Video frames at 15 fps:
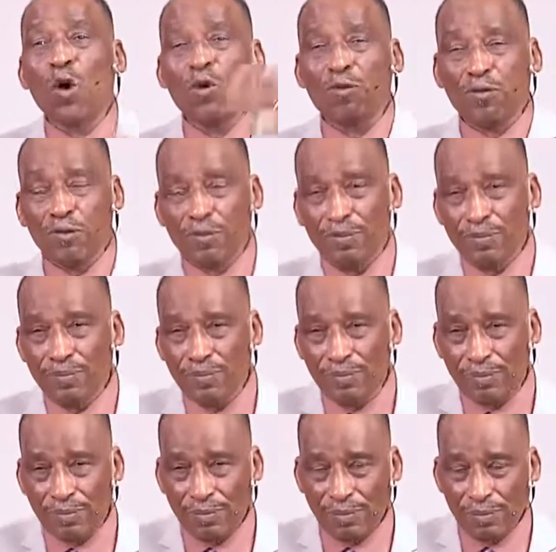off
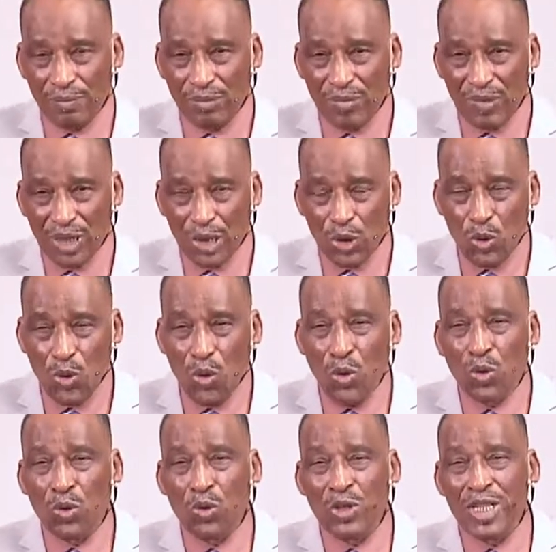to
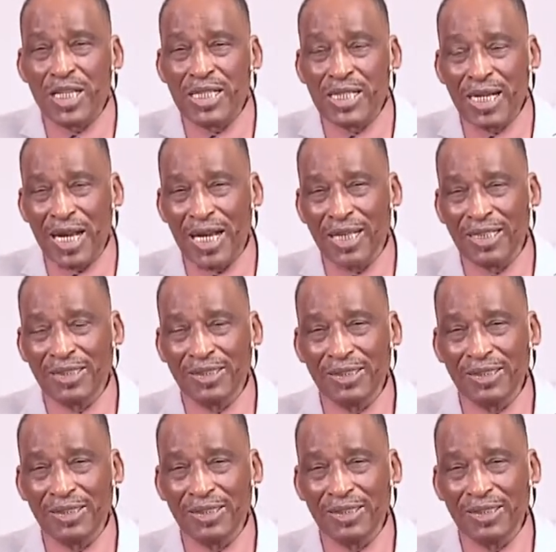go to Jezreel